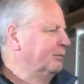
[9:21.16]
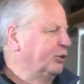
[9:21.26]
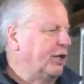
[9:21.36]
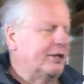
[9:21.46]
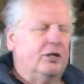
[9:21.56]

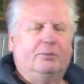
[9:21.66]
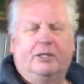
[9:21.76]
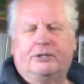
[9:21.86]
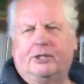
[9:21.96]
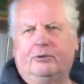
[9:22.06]
Check out
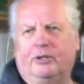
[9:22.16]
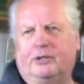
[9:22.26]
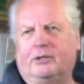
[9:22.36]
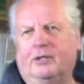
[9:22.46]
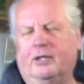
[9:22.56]
my
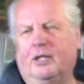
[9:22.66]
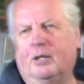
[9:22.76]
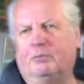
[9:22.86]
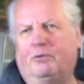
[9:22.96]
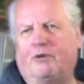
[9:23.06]
series,
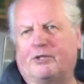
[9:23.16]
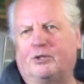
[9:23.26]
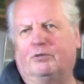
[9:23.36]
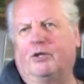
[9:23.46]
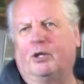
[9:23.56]

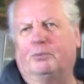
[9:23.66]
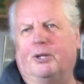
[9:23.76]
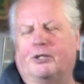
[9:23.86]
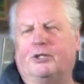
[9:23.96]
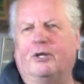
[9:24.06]
Professional Video
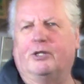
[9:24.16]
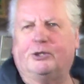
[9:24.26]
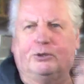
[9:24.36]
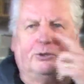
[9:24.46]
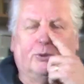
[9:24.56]
Production on a
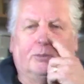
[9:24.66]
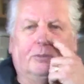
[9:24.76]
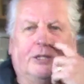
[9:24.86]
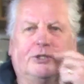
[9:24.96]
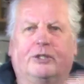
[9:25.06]
Shoestring
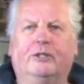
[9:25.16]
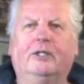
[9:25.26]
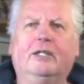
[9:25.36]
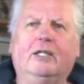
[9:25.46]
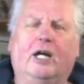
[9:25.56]
Budget.
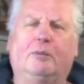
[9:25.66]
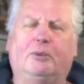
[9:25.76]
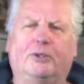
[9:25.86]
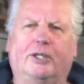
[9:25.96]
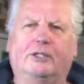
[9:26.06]
I'll
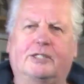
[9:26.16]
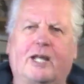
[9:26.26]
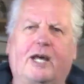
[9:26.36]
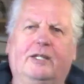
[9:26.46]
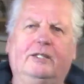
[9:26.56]
put links to
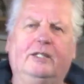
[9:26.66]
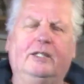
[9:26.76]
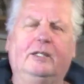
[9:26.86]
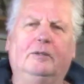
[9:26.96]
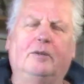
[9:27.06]
that
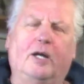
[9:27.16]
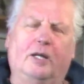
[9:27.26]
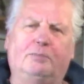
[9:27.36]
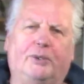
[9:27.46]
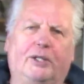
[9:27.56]

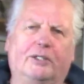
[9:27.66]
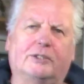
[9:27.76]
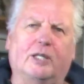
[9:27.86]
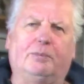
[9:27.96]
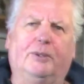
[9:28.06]

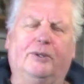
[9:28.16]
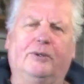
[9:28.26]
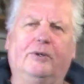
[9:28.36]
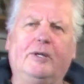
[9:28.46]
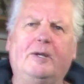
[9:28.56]
playlist up
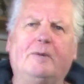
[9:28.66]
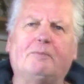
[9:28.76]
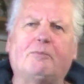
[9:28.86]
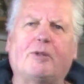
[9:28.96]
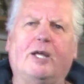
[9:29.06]
here.
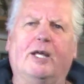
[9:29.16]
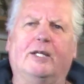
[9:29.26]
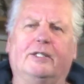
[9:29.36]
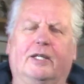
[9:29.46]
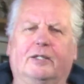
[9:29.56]

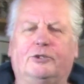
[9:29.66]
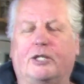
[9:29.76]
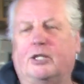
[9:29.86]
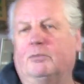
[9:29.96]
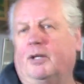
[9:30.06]
And
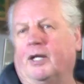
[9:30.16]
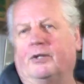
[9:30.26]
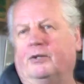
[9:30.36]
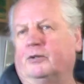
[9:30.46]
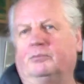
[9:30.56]
check out my
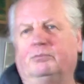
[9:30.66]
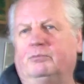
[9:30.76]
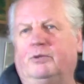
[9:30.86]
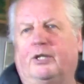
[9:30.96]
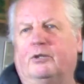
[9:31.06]
other
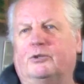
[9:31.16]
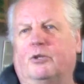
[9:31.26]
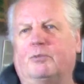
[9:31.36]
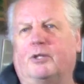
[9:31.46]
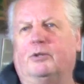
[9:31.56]
videos
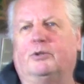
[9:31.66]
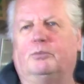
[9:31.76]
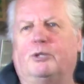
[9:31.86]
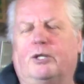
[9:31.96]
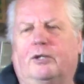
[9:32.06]
on my YouTube
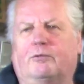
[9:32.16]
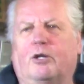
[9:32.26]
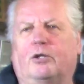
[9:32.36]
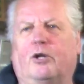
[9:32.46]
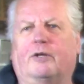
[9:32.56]
channel. I've
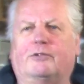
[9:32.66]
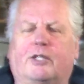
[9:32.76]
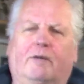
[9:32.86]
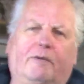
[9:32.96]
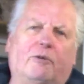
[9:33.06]
got a lot of
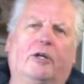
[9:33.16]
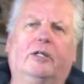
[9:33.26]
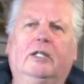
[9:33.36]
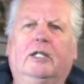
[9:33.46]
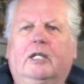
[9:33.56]
stuff. I've got
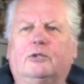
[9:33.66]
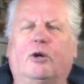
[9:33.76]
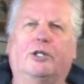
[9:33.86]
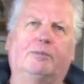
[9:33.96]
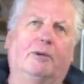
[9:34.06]

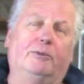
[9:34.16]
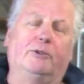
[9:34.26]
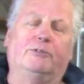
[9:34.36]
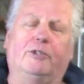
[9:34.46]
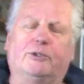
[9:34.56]

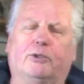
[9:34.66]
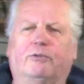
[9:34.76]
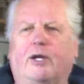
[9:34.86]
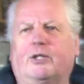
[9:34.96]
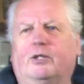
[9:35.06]
documentaries featuring
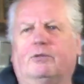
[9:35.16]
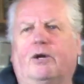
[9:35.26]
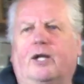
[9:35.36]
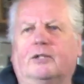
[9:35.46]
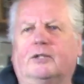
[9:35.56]
Vancouver
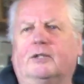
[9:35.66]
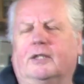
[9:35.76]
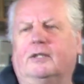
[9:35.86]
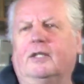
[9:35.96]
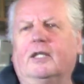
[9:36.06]
Island
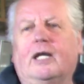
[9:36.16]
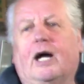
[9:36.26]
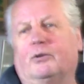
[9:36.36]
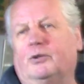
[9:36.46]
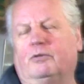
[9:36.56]
and
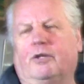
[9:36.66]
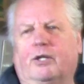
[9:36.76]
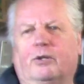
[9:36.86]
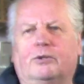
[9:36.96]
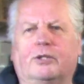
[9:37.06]
how-to
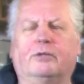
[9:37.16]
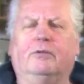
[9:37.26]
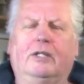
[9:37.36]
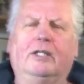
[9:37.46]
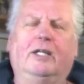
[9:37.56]
videos
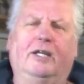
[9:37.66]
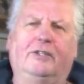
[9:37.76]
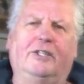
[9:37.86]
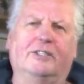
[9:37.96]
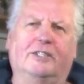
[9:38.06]

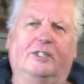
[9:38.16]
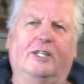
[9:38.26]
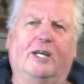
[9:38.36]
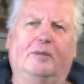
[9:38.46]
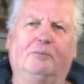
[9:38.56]
and things like
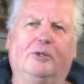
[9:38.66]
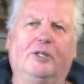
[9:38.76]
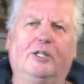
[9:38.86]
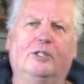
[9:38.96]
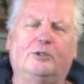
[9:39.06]
that.
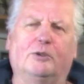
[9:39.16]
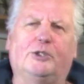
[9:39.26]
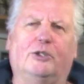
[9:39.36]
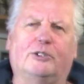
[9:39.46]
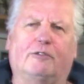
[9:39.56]
So
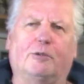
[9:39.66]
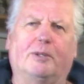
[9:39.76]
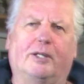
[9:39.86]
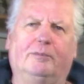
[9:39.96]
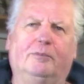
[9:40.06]
cheers,
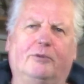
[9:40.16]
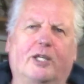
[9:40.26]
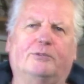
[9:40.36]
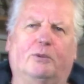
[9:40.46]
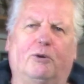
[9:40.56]
everybody.
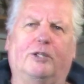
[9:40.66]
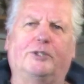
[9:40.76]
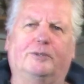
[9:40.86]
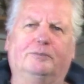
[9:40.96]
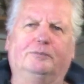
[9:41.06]
Thanks for watching.